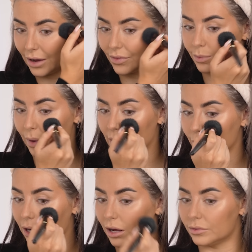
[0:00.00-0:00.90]
to have this back
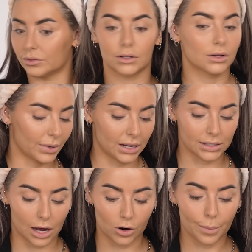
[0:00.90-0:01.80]
in my life
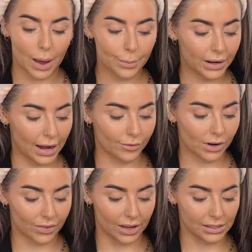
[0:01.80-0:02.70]
because I remember getting
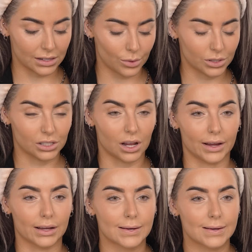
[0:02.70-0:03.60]
rid of this and I was
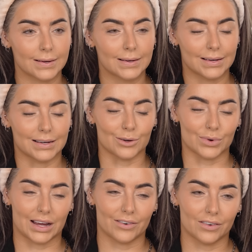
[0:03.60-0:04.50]
like, I don't
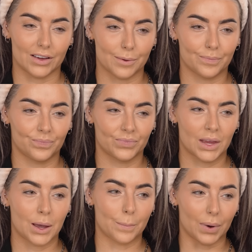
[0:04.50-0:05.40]
wanna get rid of it,
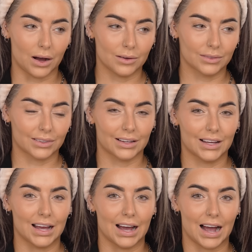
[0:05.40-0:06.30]
but
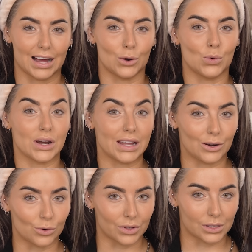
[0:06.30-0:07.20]
I don't
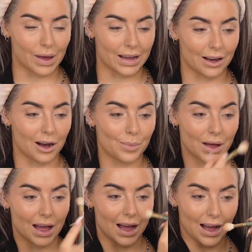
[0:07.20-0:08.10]
need all this makeup
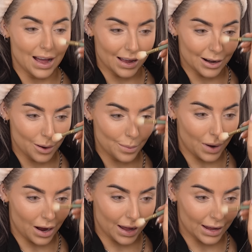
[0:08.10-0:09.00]
and
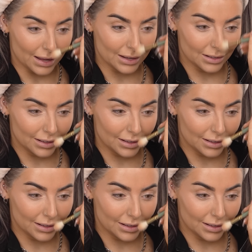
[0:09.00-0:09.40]
my